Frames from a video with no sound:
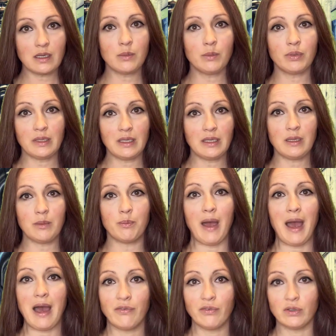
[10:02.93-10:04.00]
completely
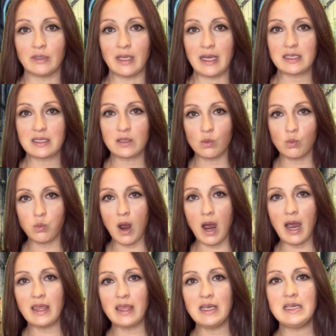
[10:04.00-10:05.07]
baffled as to
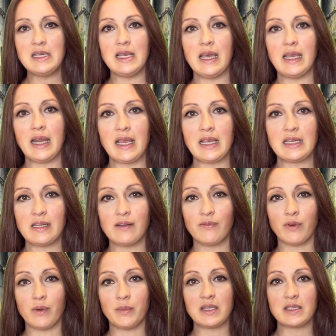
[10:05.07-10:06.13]
why the DNA
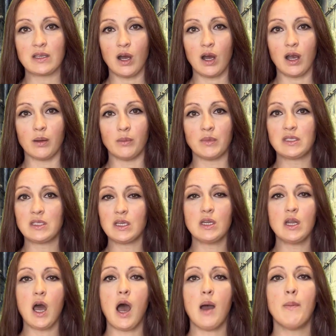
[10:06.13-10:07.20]
from his arm did
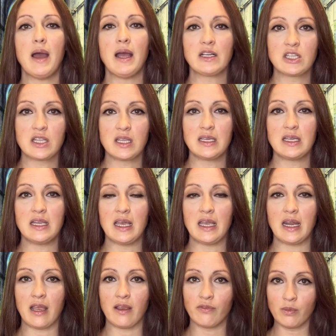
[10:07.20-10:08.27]
not match the
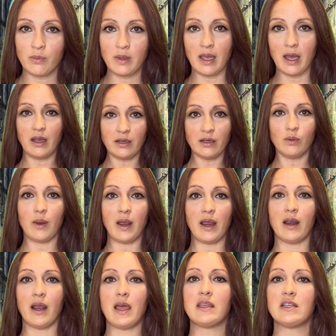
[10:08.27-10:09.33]
DNA from the
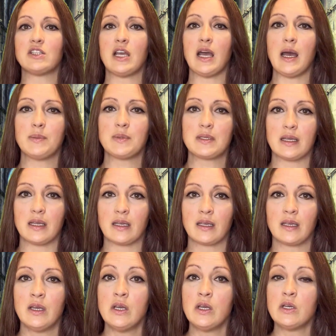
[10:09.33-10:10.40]
underwear and the chapstick,
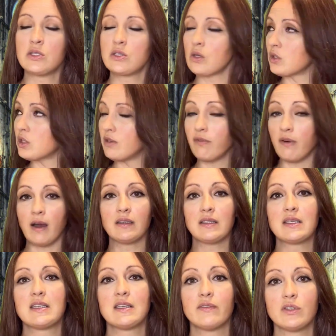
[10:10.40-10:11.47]
so she filed a
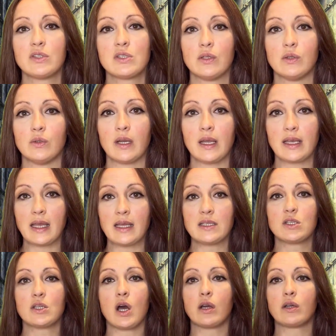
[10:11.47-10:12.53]
civil suit
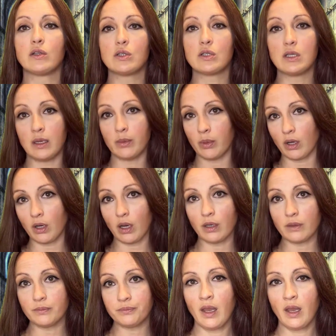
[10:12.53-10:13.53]
against Dr. Schneeberger.